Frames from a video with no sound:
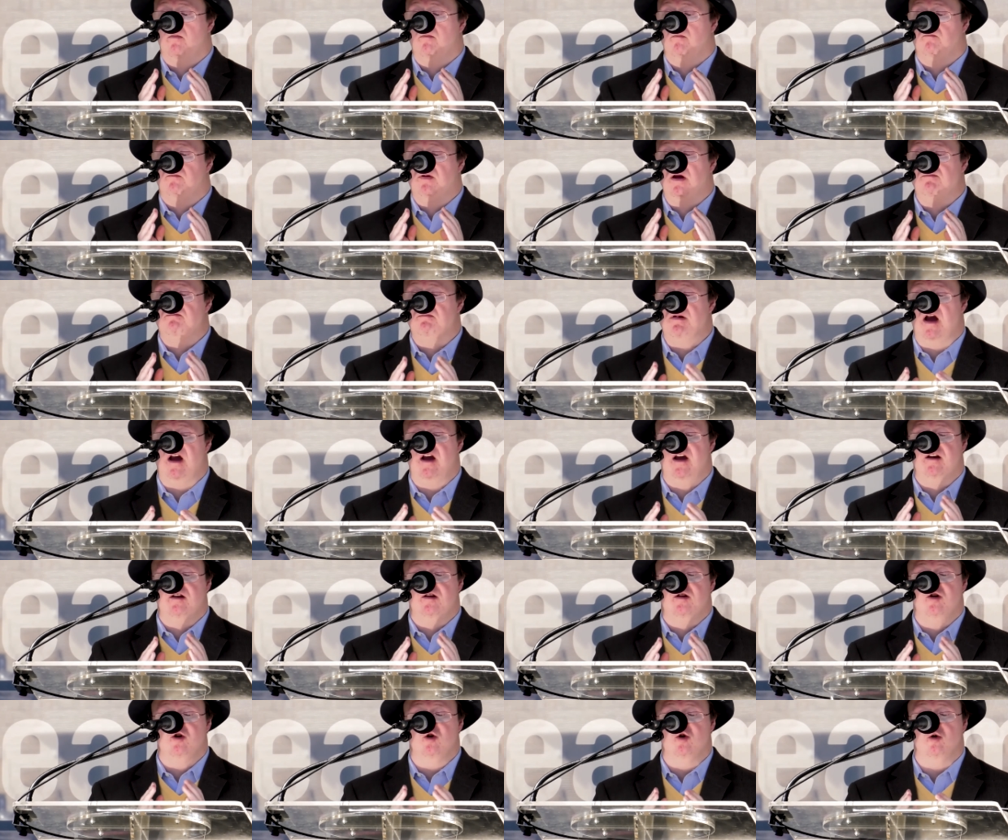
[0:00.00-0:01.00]
be
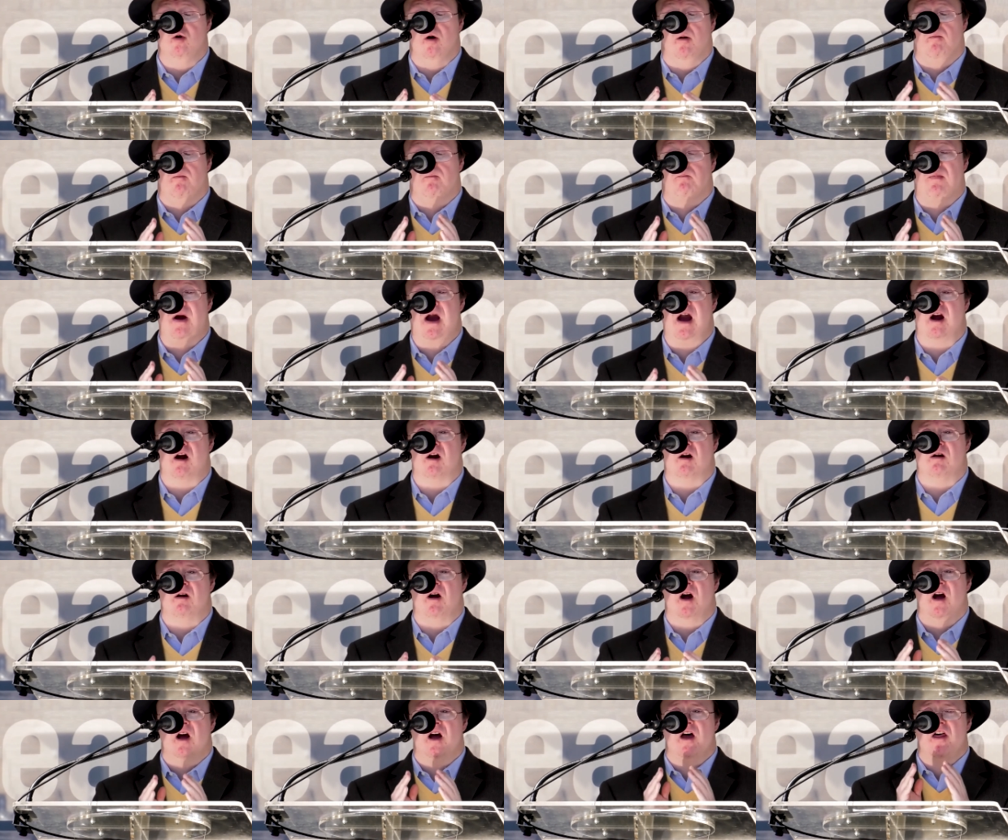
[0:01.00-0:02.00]
made to bear
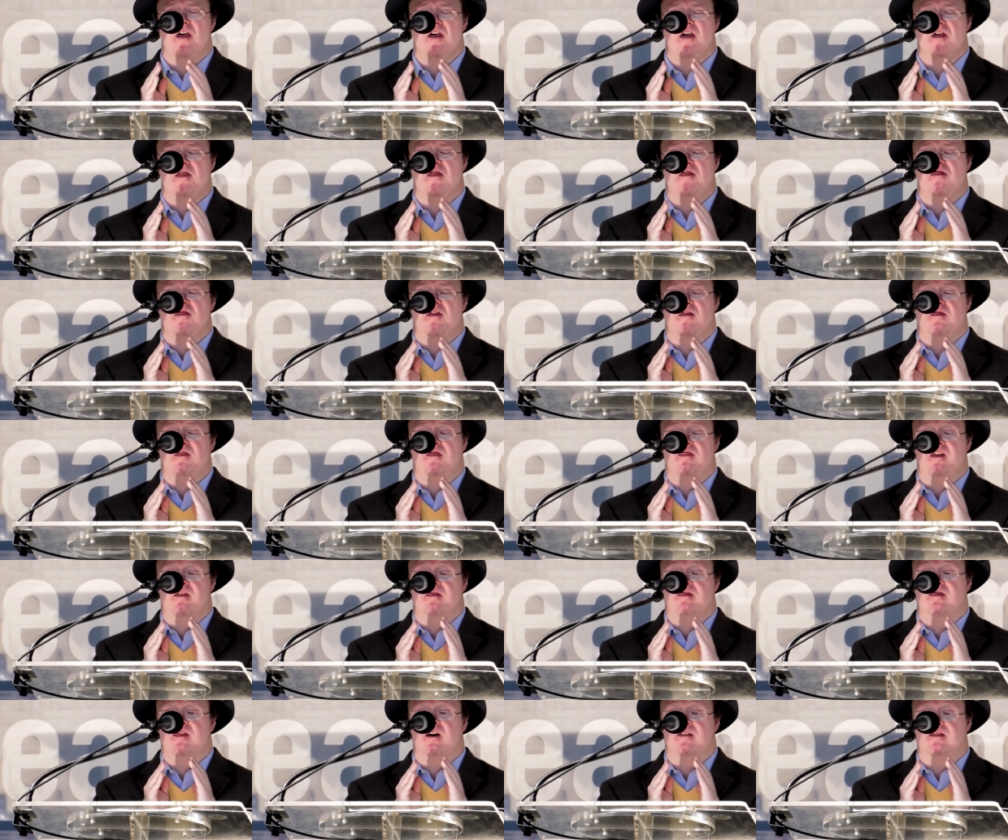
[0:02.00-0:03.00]
the,
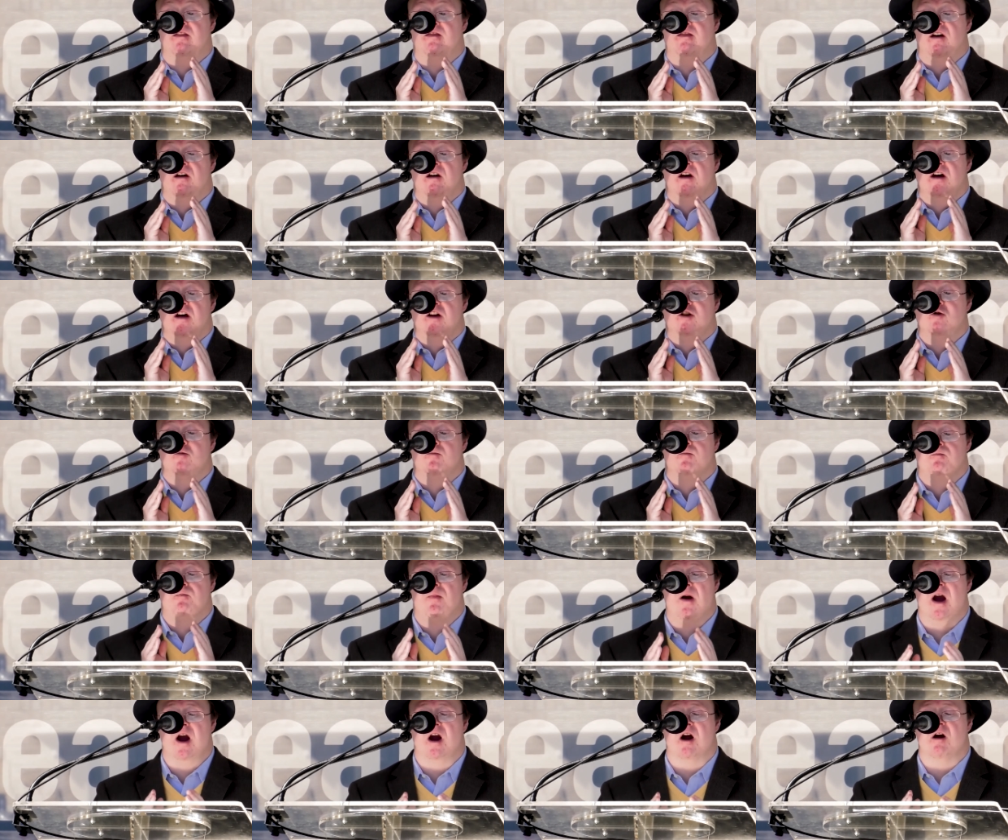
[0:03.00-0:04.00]
the to
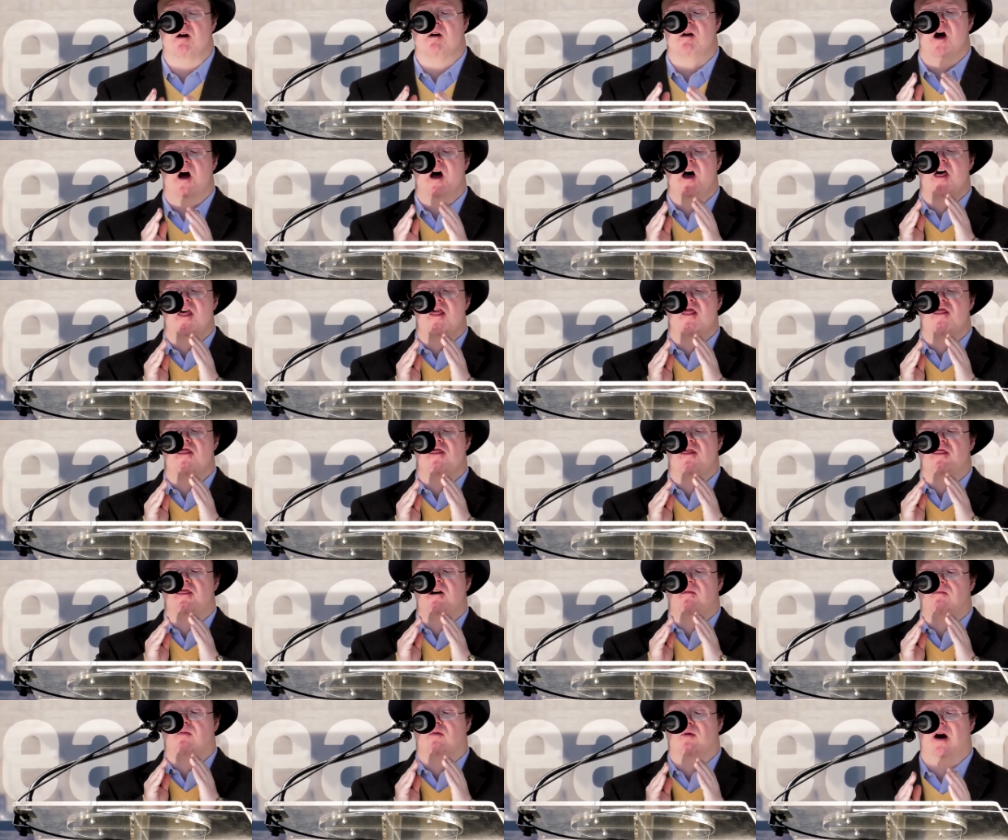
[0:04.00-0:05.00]
bear
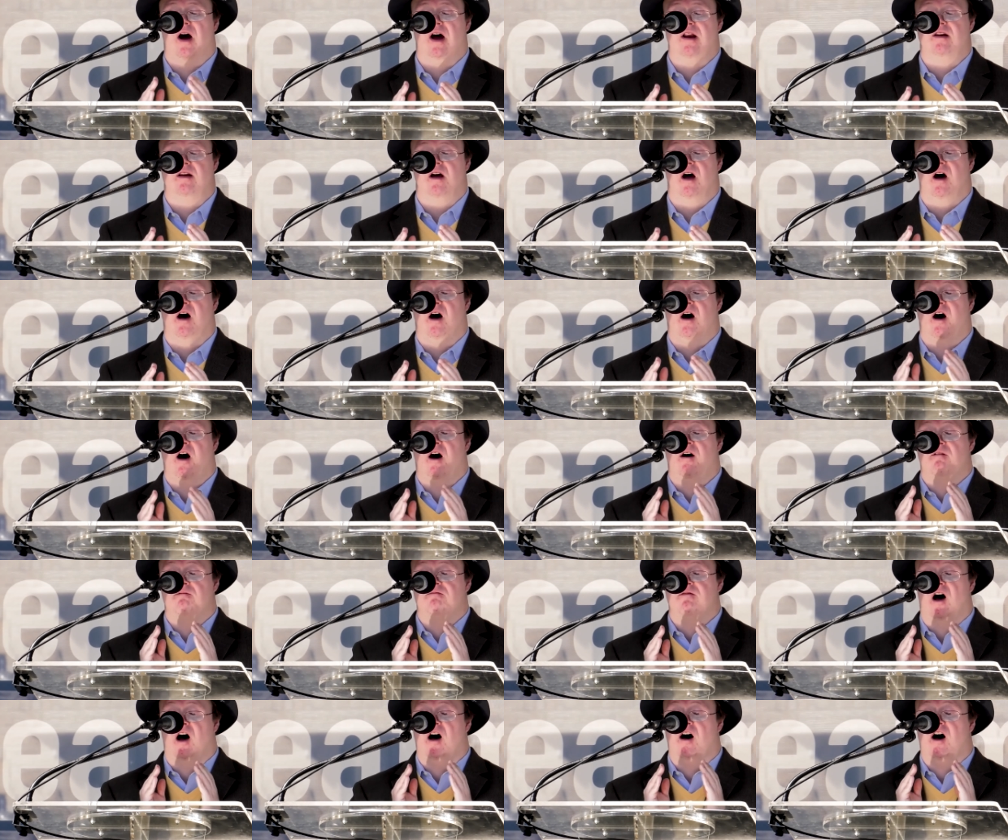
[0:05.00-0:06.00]
the brunt
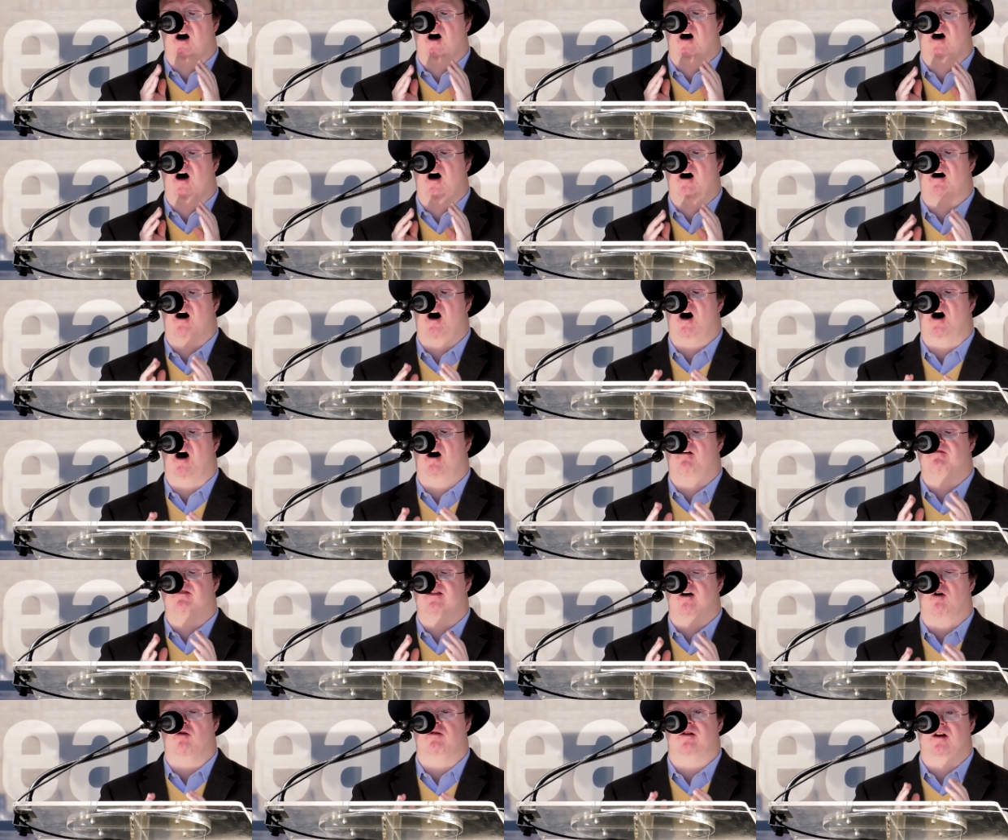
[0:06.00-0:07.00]
of, of, of
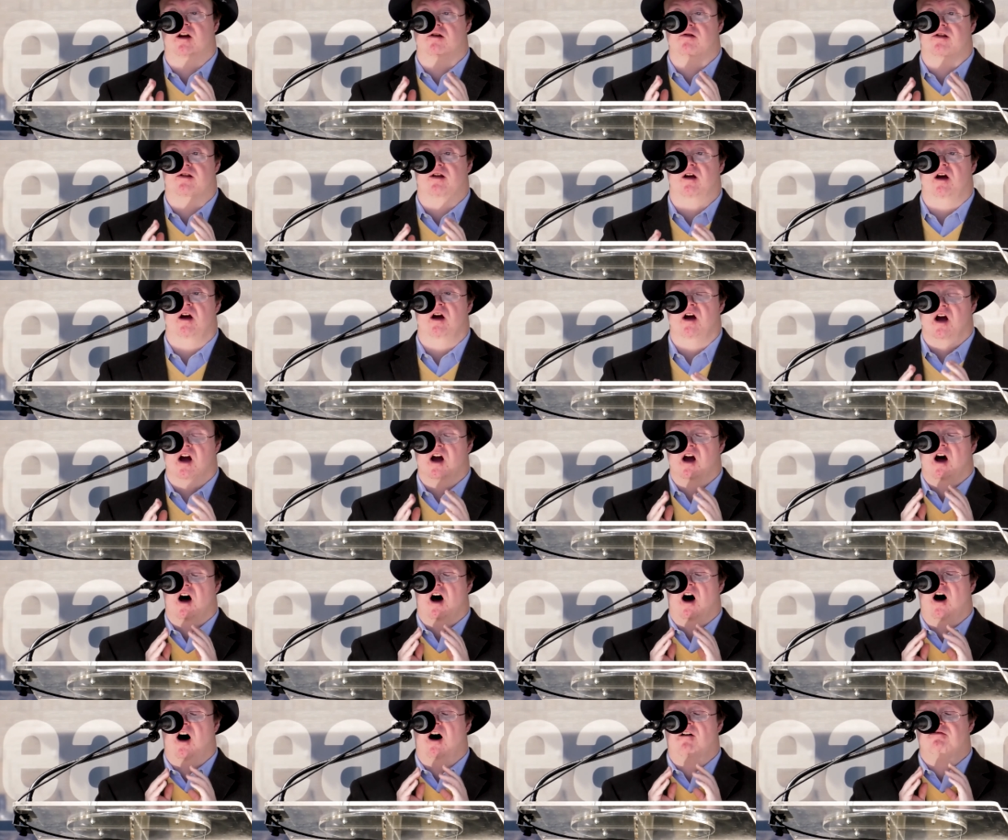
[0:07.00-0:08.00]
those
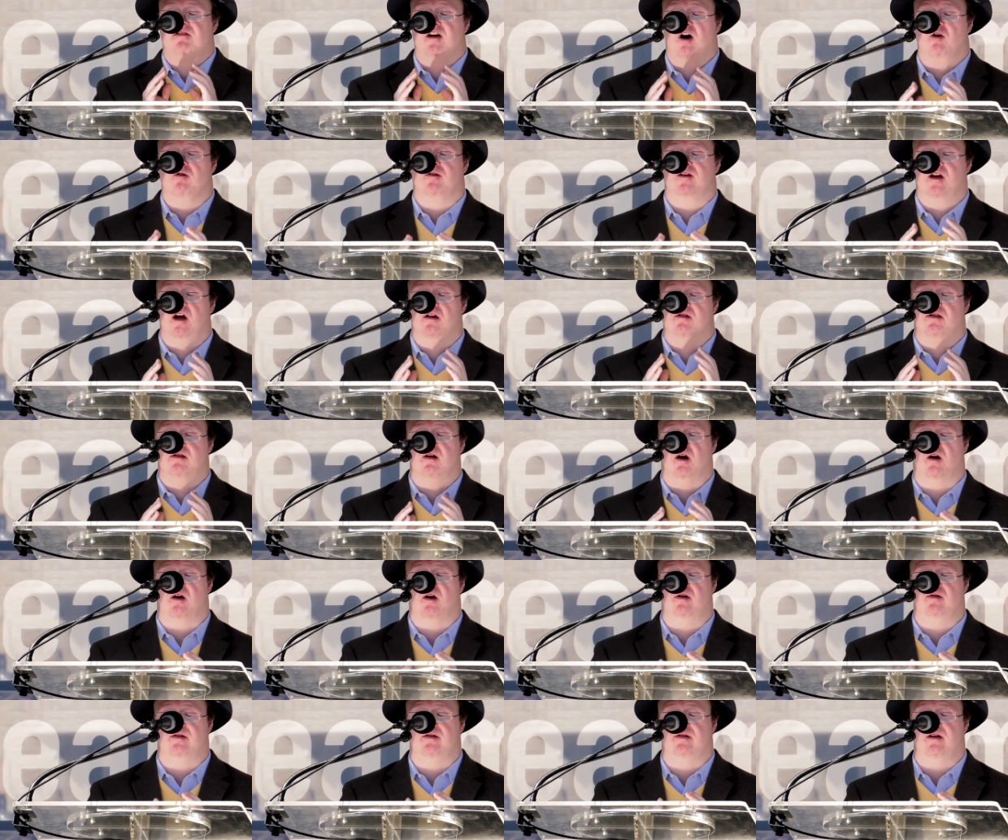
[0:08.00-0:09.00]
of those
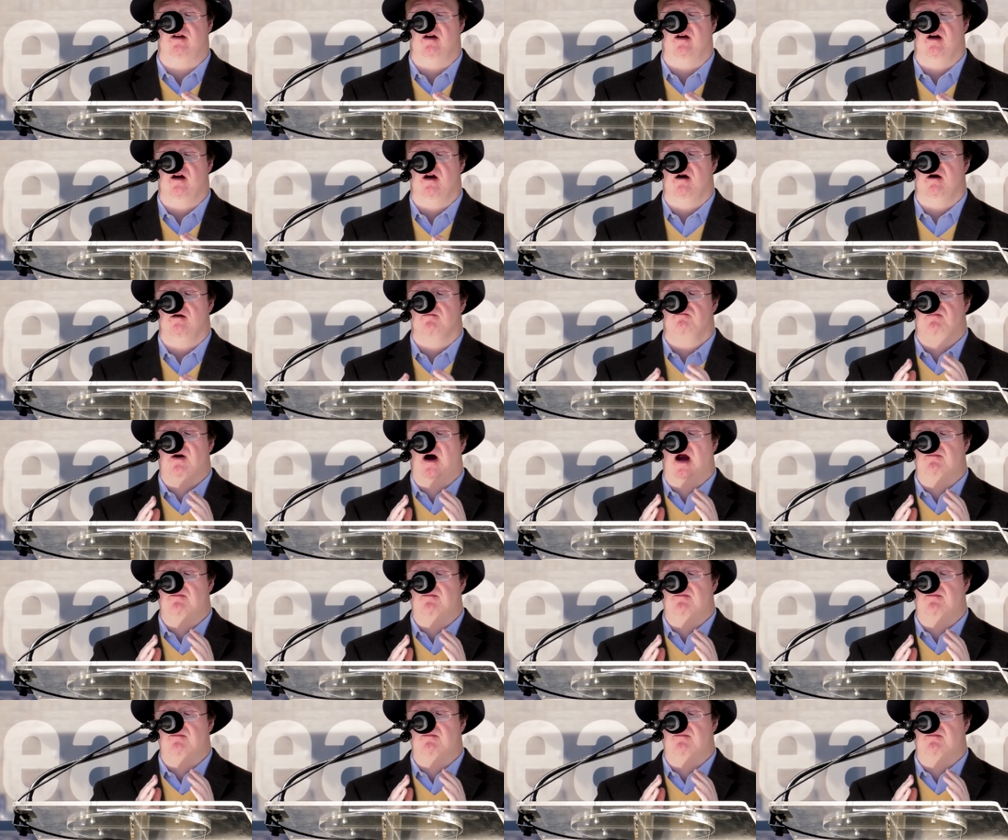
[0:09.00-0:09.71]
concerns by